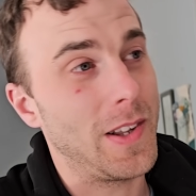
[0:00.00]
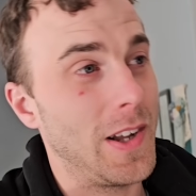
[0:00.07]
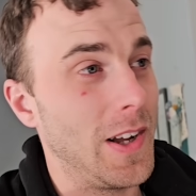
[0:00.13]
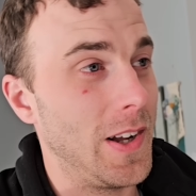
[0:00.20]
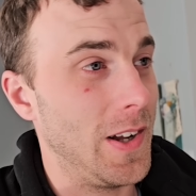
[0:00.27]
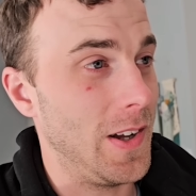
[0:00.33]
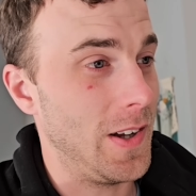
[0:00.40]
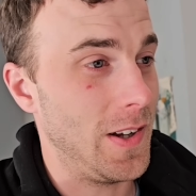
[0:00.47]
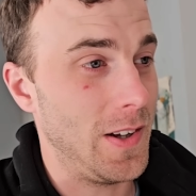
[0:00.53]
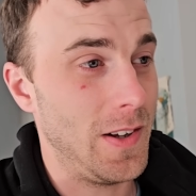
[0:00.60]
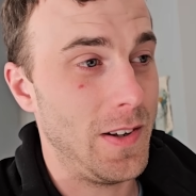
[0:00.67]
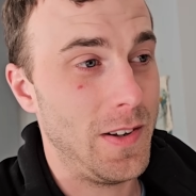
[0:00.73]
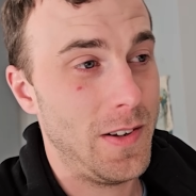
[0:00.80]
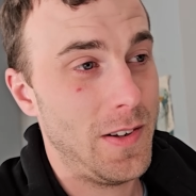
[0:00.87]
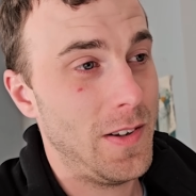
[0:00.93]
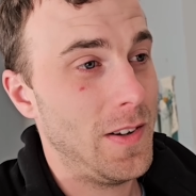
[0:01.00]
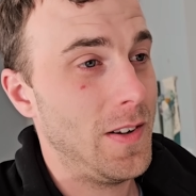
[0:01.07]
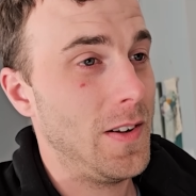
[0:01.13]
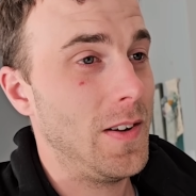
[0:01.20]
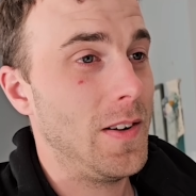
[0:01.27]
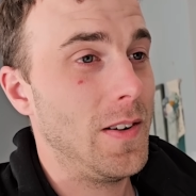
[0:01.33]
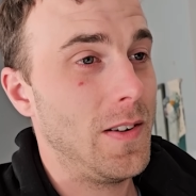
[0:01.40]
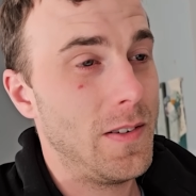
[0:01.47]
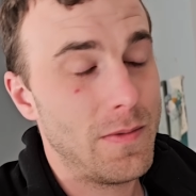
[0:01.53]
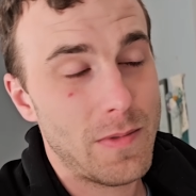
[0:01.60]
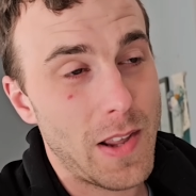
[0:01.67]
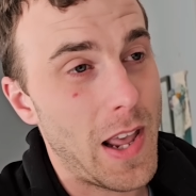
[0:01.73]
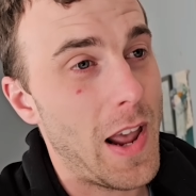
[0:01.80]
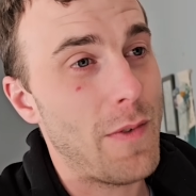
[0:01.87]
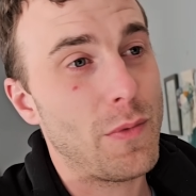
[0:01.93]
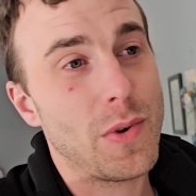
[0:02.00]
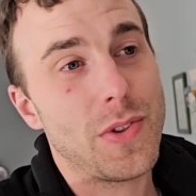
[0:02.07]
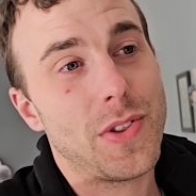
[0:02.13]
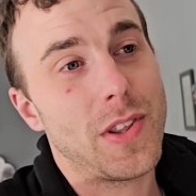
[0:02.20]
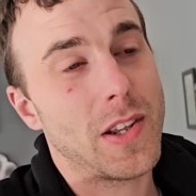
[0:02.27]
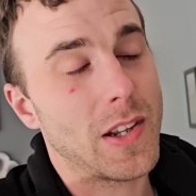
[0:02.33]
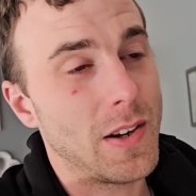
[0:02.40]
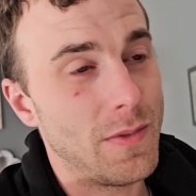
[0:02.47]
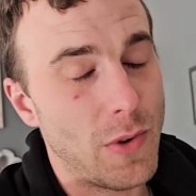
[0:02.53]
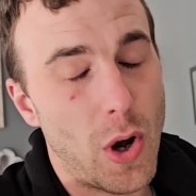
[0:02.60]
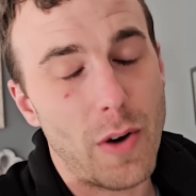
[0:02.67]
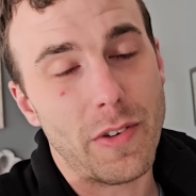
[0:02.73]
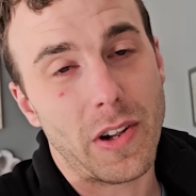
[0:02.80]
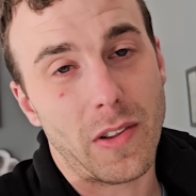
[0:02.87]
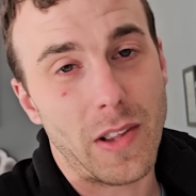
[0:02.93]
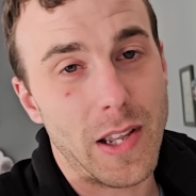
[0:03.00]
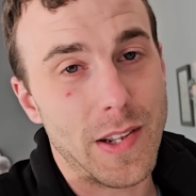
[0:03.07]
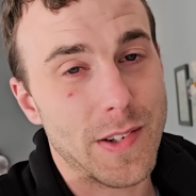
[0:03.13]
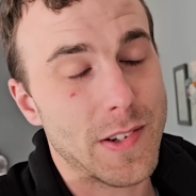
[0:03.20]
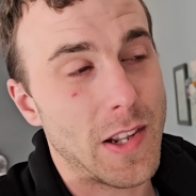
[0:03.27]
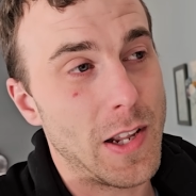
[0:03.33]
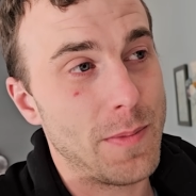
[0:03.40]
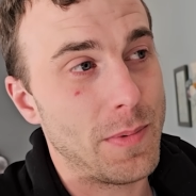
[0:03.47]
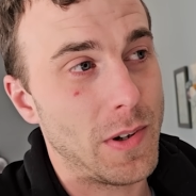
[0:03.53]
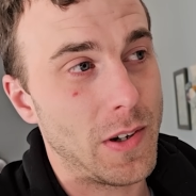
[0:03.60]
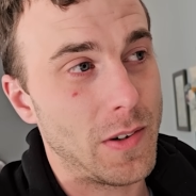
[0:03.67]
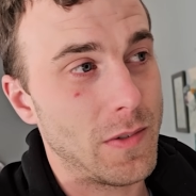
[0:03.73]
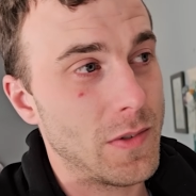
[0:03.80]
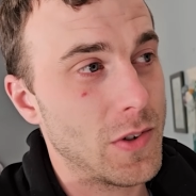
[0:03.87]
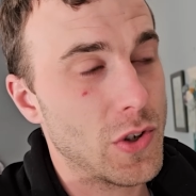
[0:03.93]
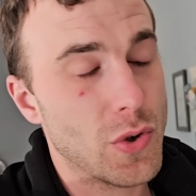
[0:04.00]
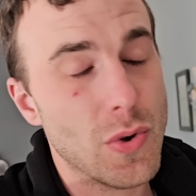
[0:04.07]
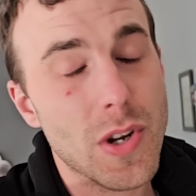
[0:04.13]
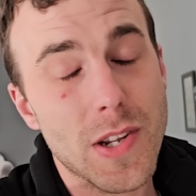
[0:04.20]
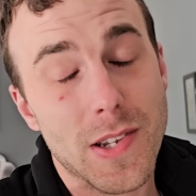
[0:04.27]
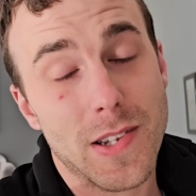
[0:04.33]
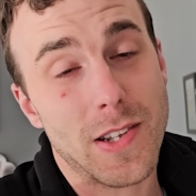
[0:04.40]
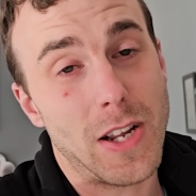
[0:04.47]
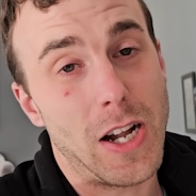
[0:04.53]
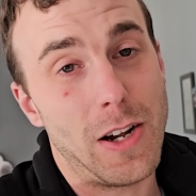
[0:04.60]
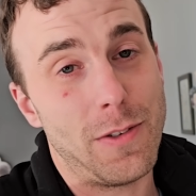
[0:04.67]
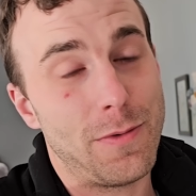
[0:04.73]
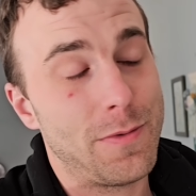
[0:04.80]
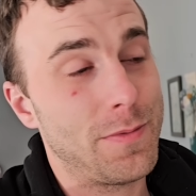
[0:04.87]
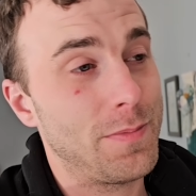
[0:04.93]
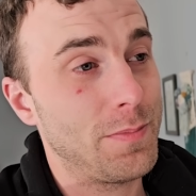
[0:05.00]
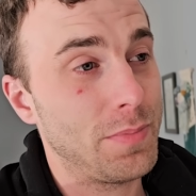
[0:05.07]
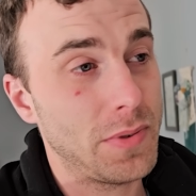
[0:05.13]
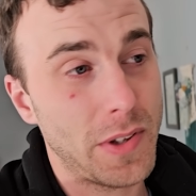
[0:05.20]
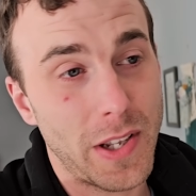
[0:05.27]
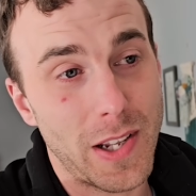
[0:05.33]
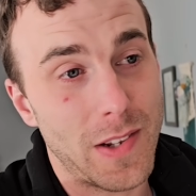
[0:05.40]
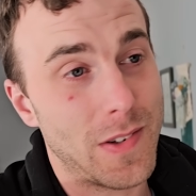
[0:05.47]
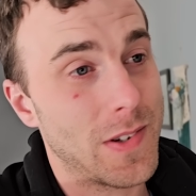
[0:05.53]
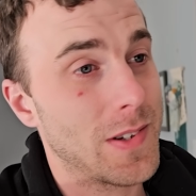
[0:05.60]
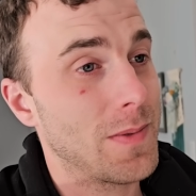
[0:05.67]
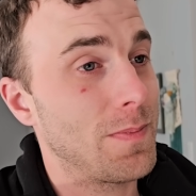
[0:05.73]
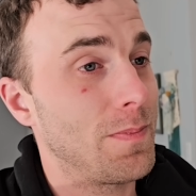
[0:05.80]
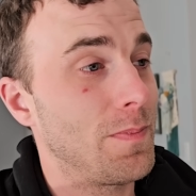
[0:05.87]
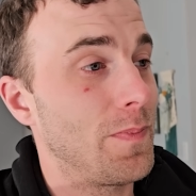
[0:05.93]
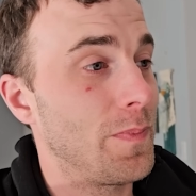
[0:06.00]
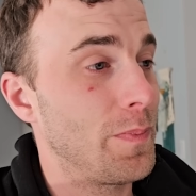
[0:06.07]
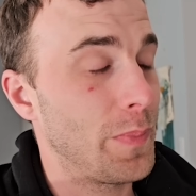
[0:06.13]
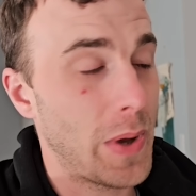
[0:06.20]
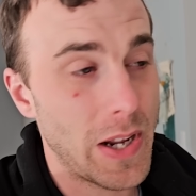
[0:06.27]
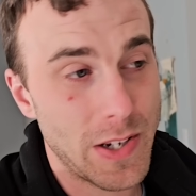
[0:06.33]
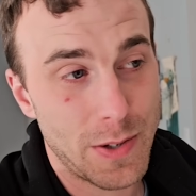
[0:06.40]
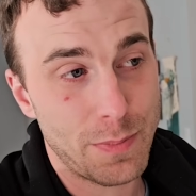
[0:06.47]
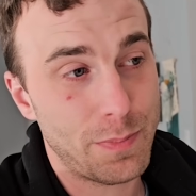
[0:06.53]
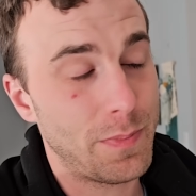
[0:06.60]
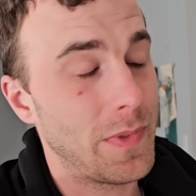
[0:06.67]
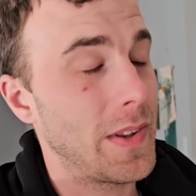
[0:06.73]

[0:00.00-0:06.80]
Uh, everything involving landscaping, tree stuff, tree stuff plates, base,